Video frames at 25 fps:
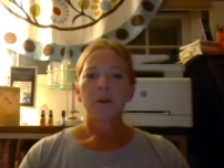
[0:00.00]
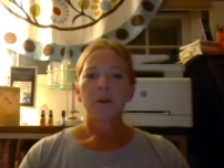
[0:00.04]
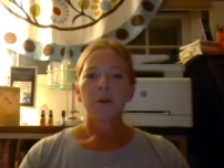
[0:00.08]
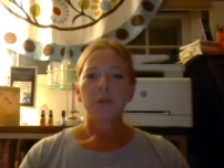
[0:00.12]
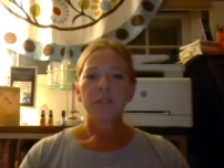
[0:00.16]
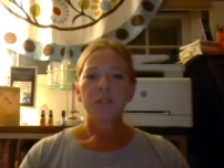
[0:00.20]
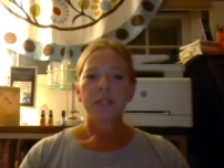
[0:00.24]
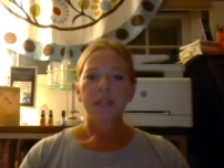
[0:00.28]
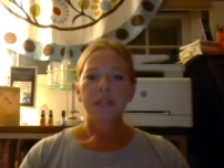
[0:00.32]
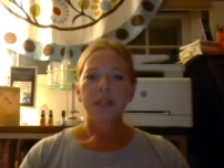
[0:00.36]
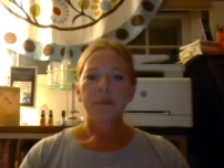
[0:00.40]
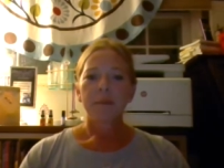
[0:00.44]

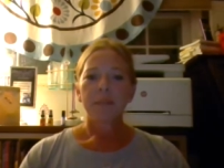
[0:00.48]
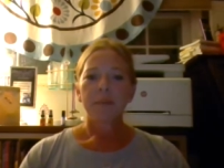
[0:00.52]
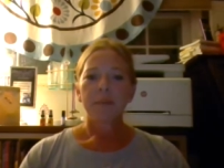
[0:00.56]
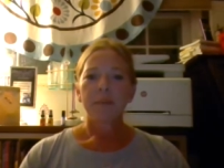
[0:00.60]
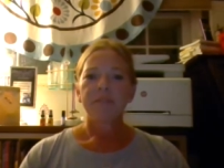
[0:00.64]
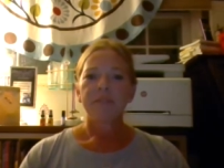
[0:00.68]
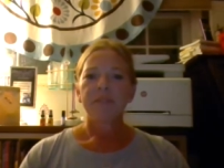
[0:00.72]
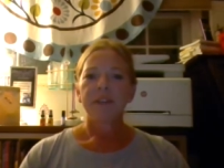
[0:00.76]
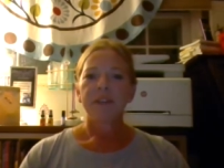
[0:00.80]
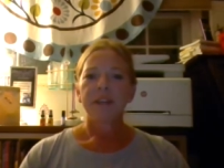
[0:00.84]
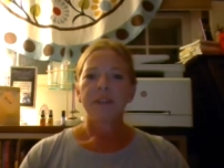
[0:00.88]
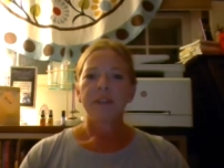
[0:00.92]
holding
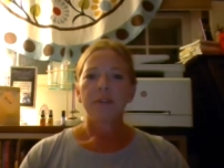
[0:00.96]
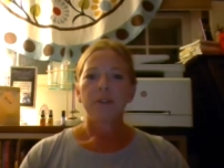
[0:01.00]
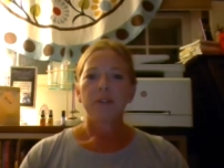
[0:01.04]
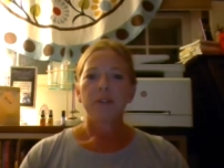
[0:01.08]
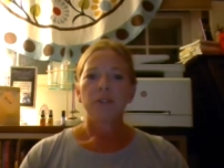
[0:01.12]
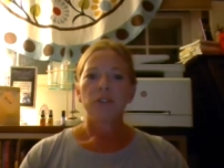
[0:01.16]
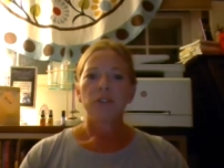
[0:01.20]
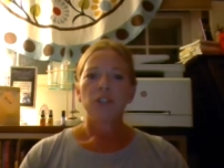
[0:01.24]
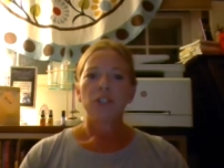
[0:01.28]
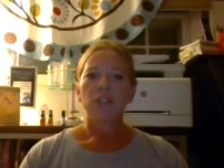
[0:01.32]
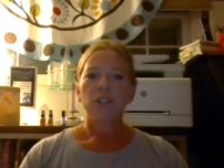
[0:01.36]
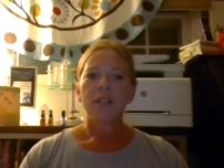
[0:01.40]
and puffing
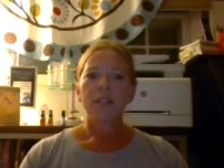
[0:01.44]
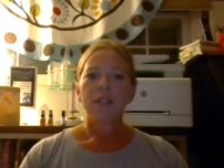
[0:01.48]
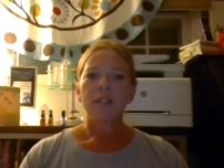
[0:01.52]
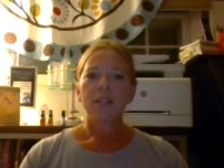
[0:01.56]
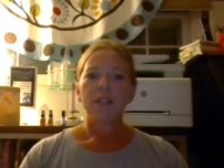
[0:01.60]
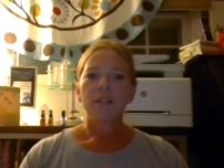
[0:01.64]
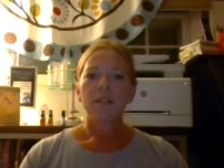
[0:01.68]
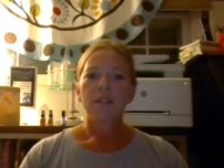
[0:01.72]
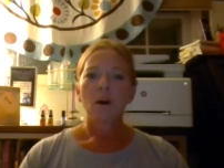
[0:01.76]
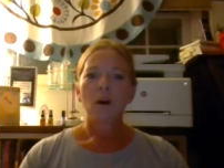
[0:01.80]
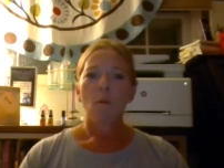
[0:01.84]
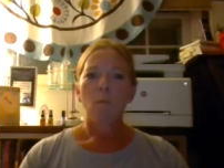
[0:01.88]
out your
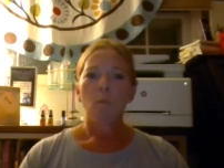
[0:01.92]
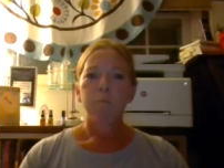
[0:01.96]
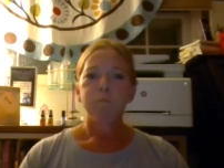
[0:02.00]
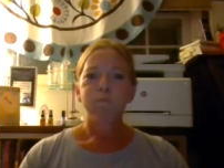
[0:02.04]
cheeks.